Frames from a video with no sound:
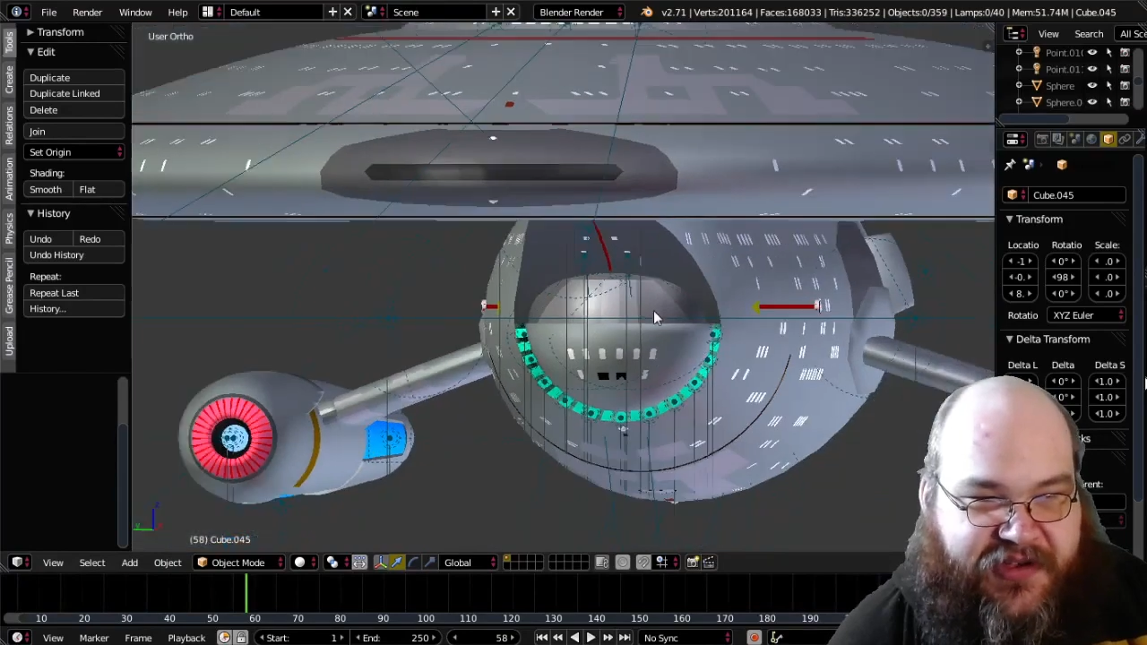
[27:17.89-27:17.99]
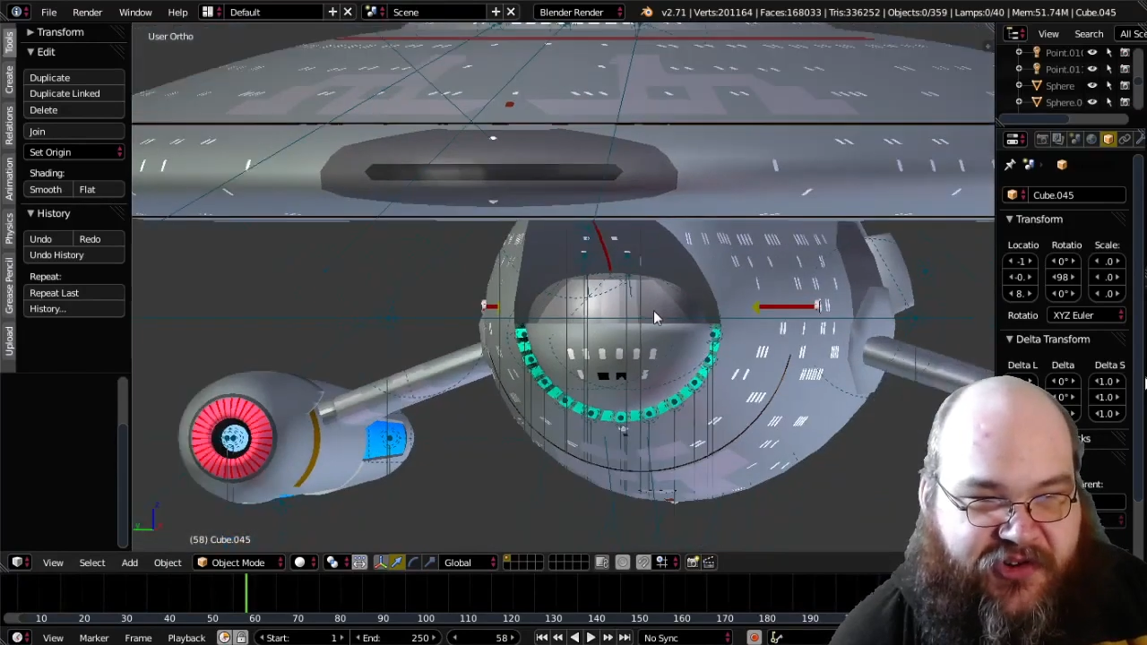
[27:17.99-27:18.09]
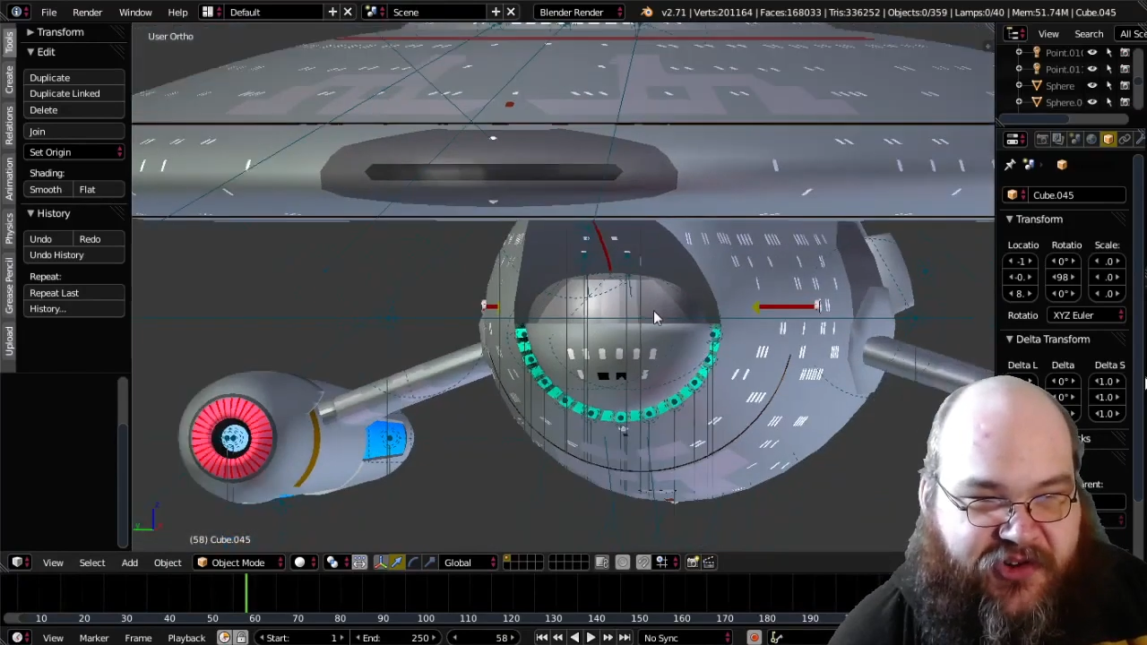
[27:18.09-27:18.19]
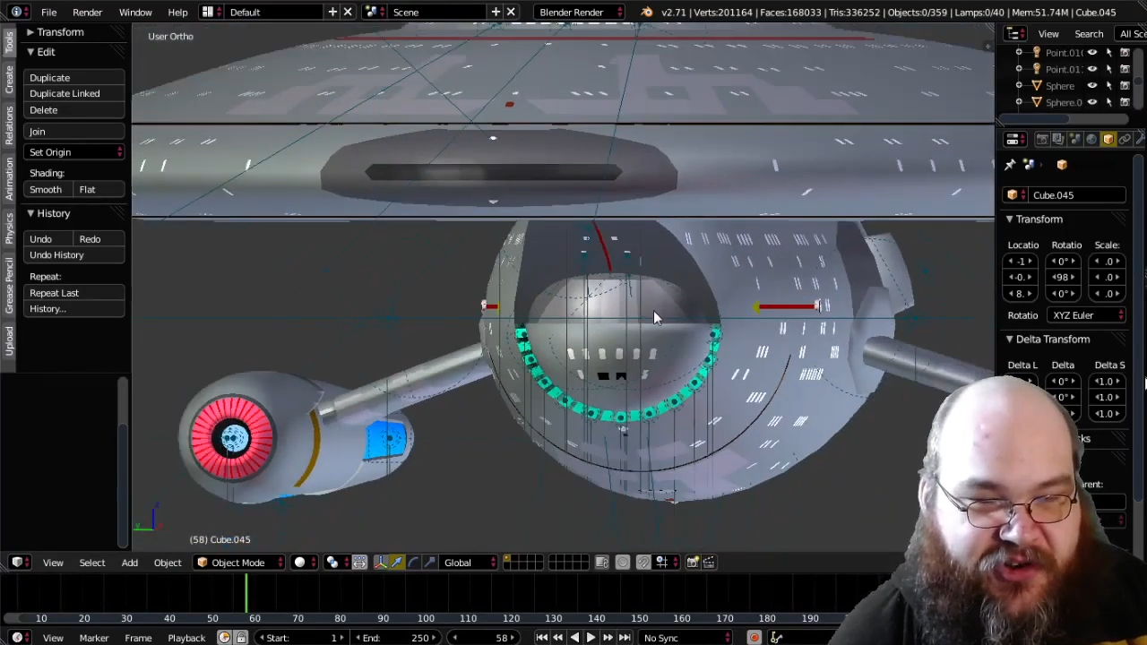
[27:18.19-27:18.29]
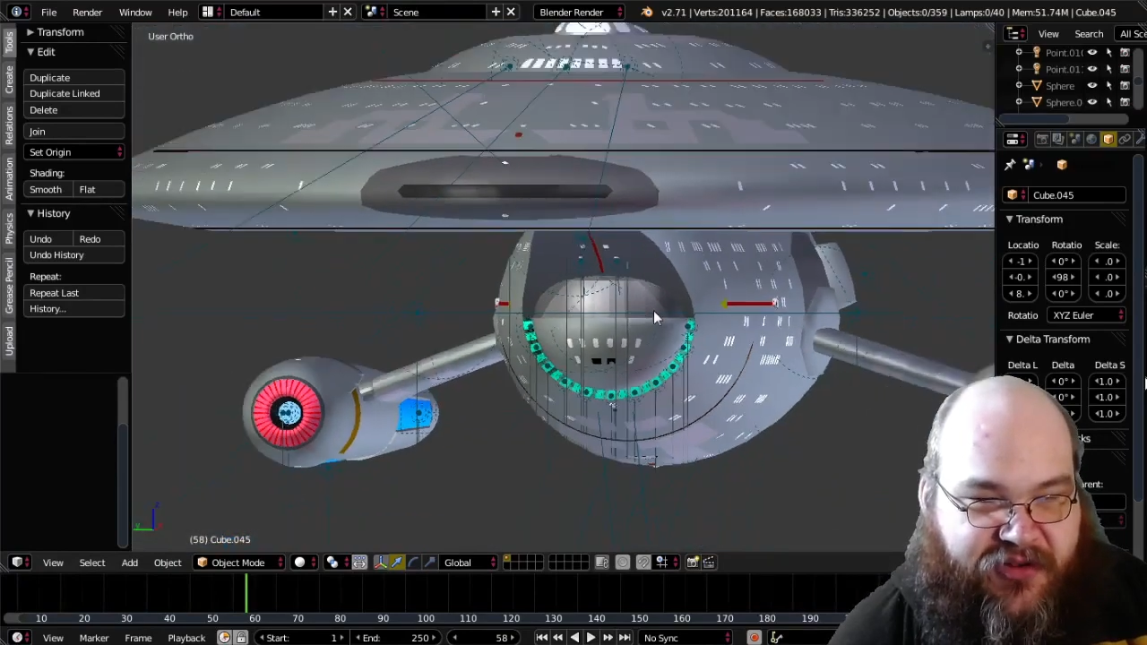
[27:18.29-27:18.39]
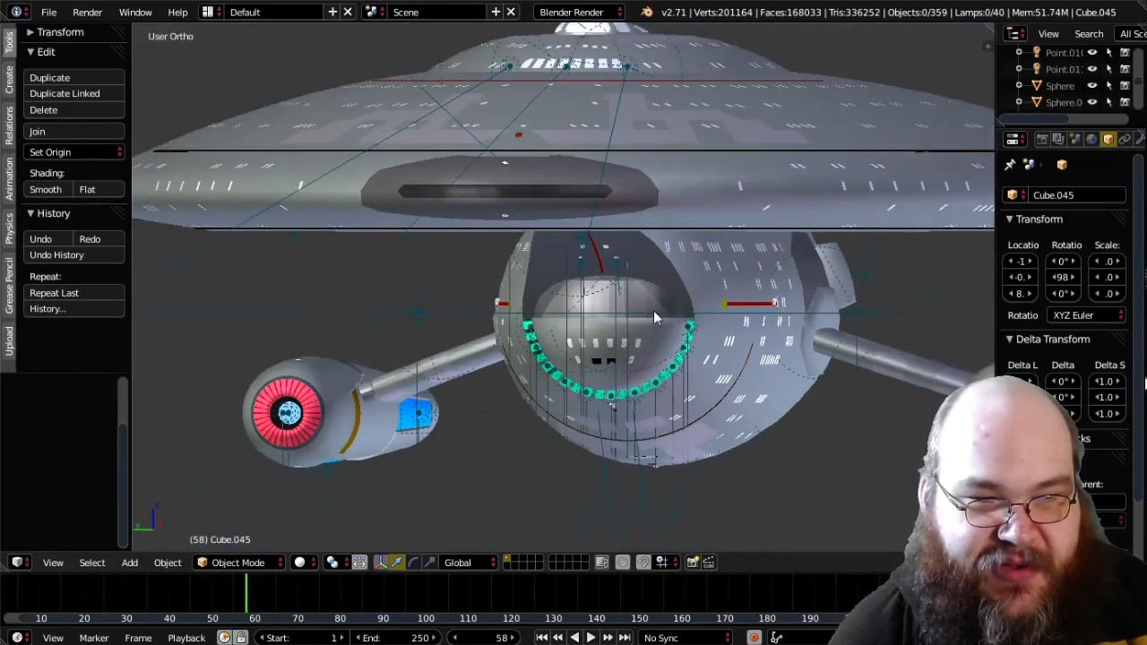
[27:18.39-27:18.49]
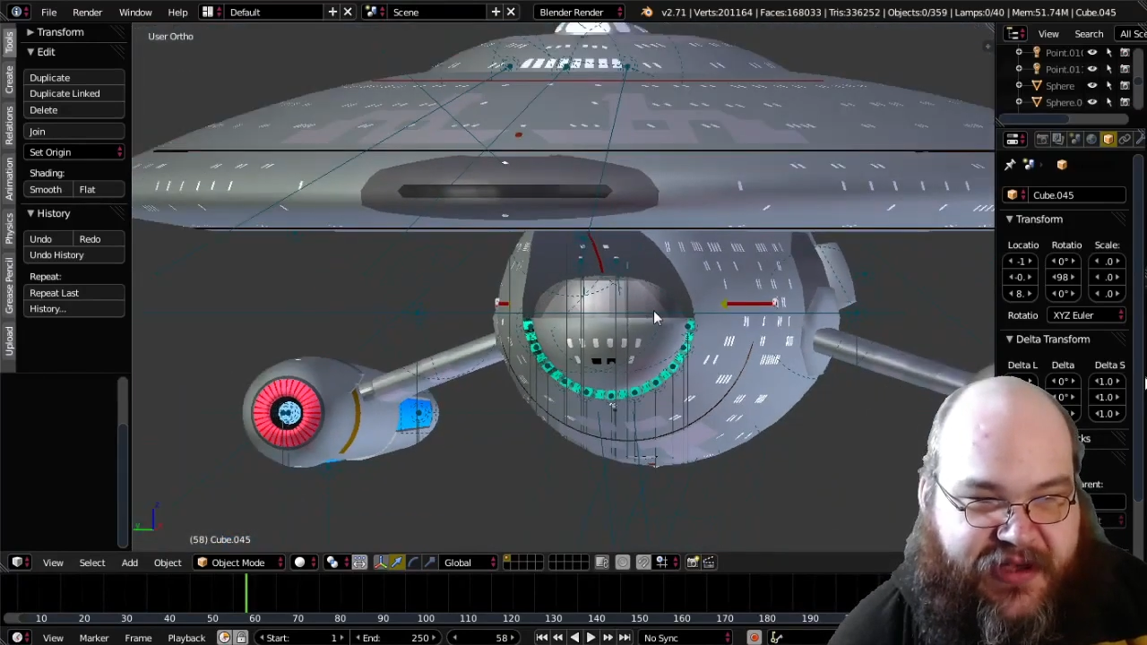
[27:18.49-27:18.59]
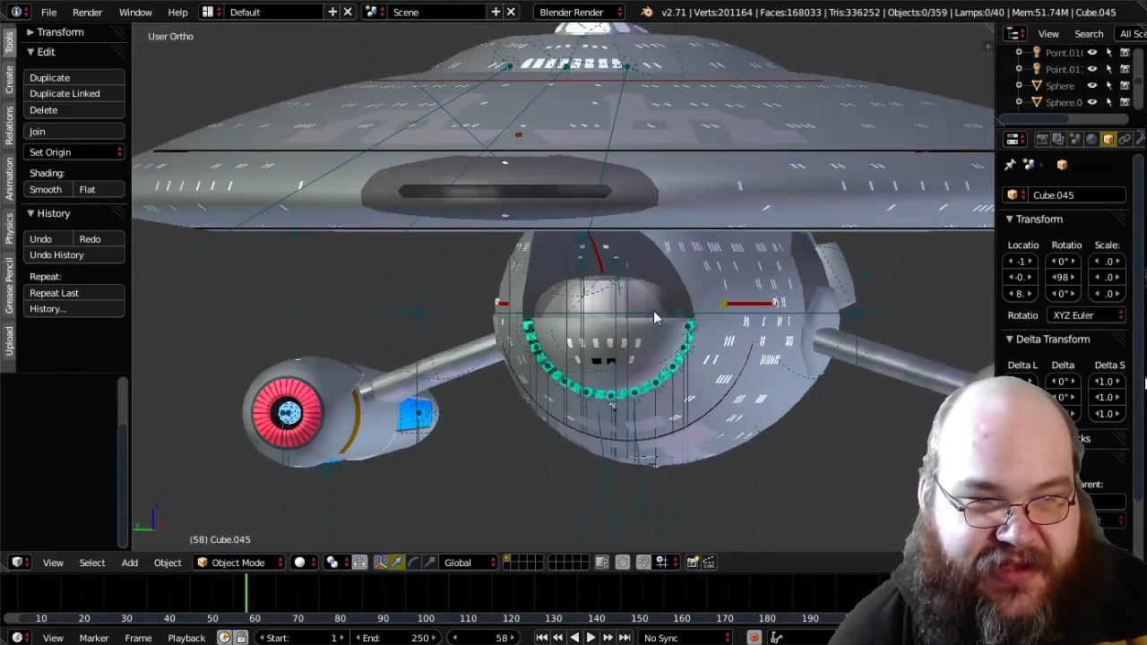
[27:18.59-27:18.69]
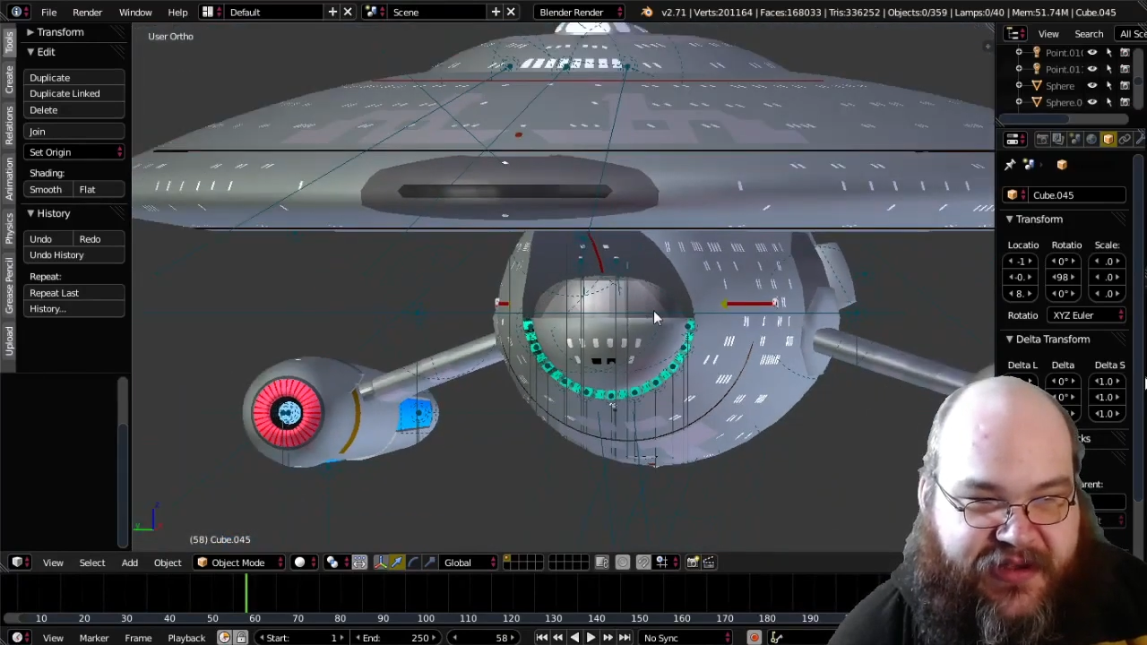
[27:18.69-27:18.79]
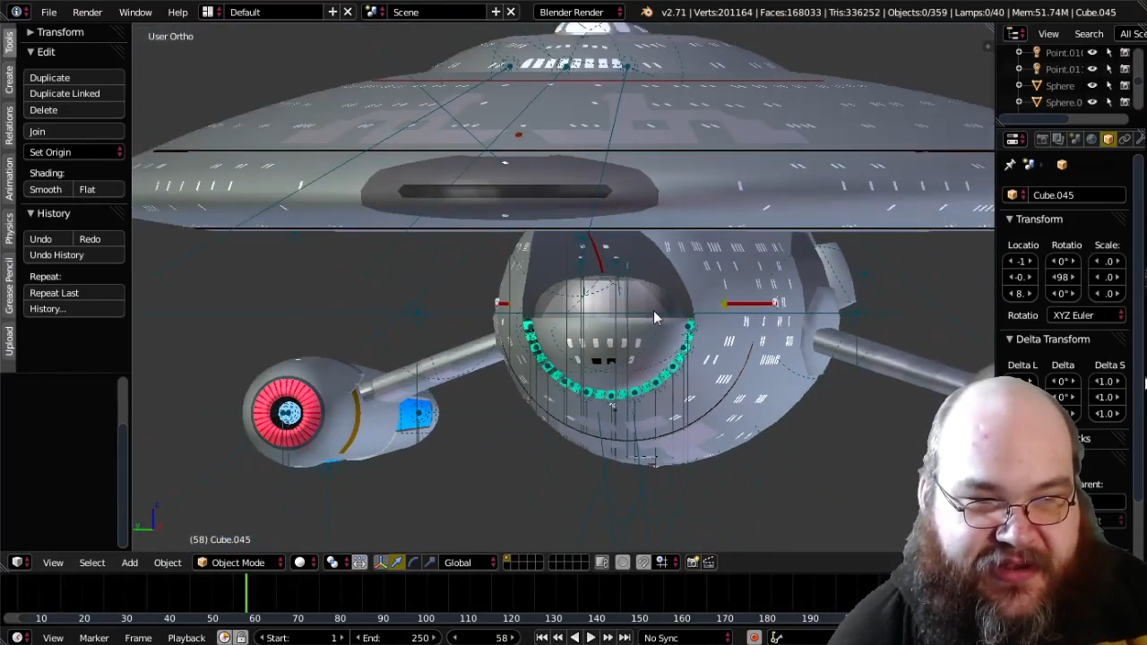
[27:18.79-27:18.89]
shuttle
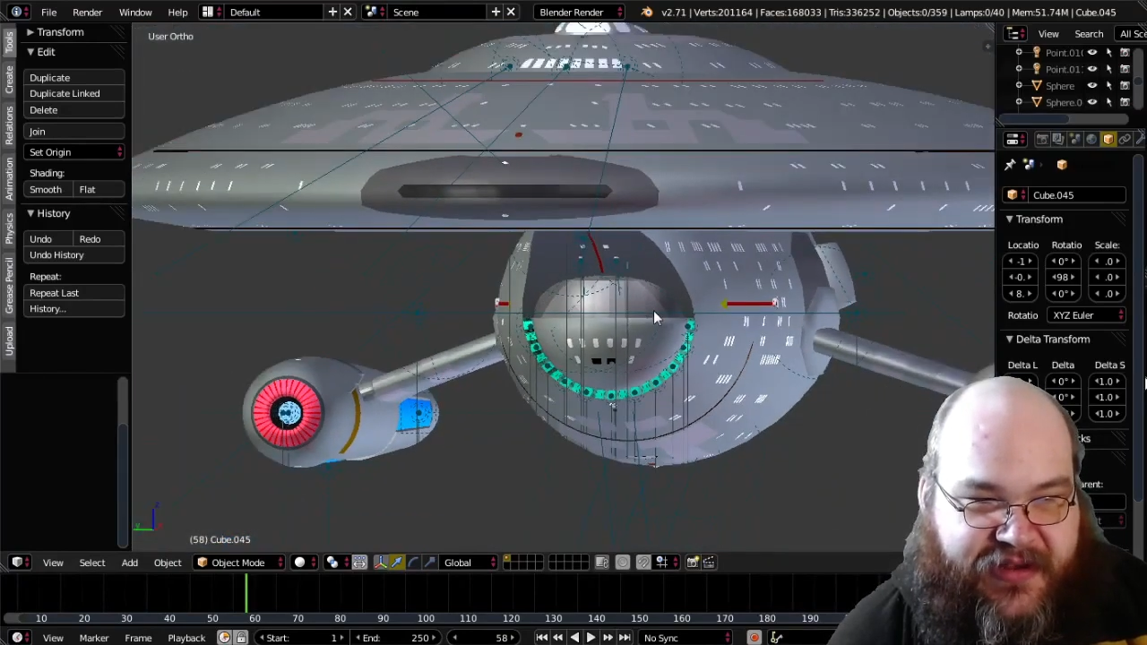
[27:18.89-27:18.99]
bay,